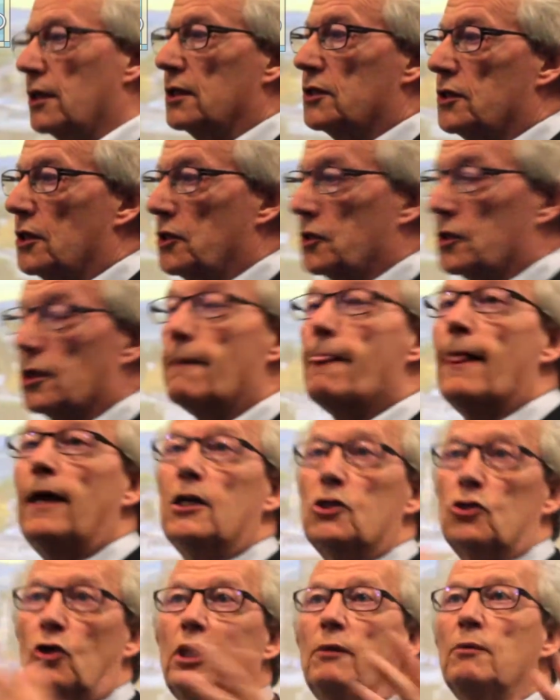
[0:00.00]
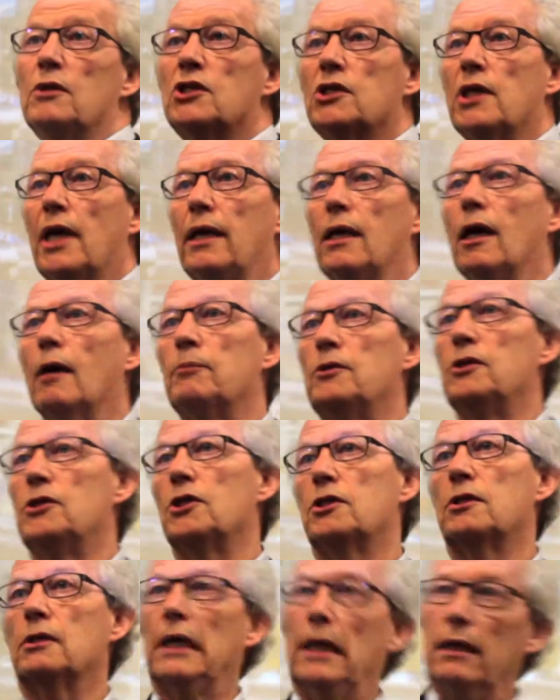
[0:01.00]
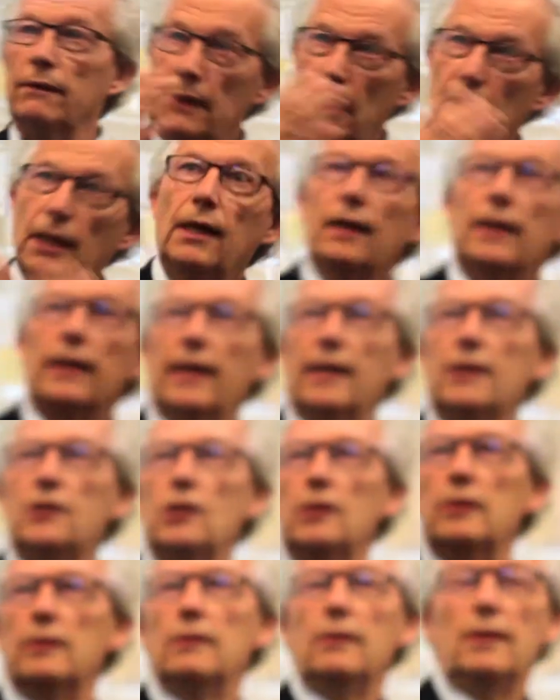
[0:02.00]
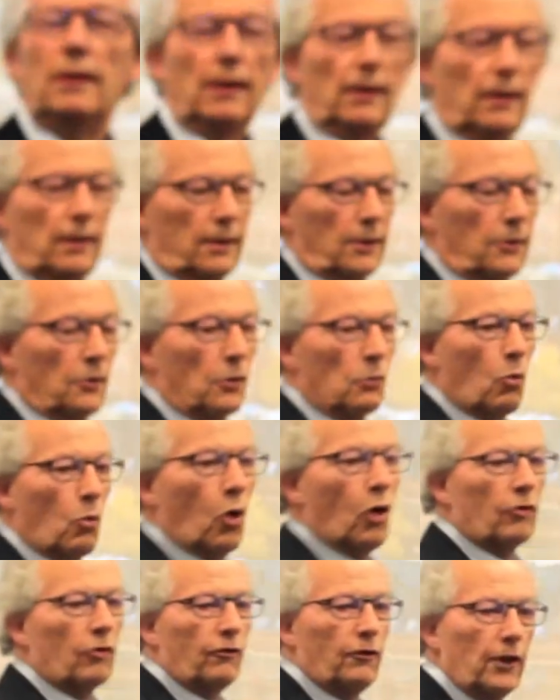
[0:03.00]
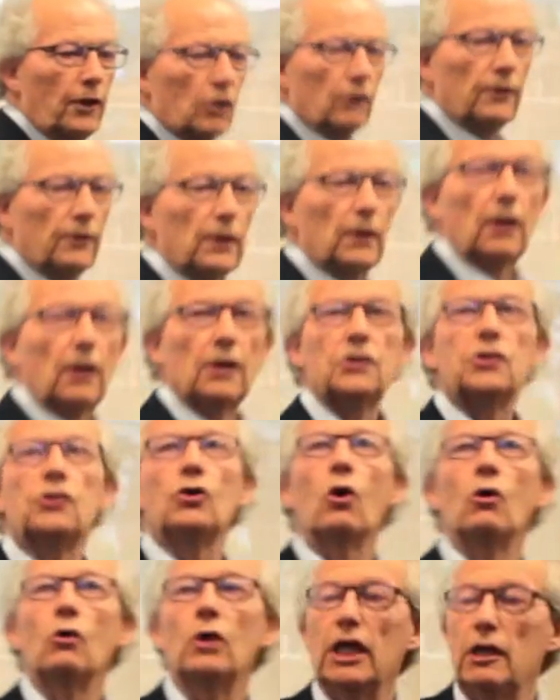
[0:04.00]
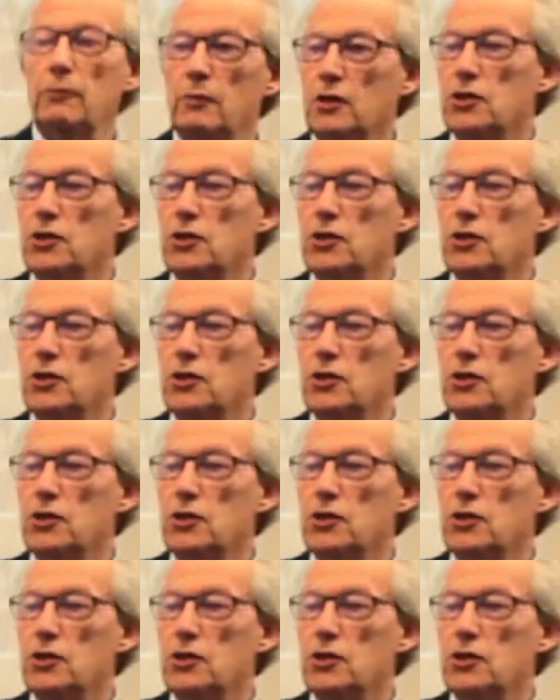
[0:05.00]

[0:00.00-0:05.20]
constituency, so he was sent up to just kind of get into the warfare of a strong Labour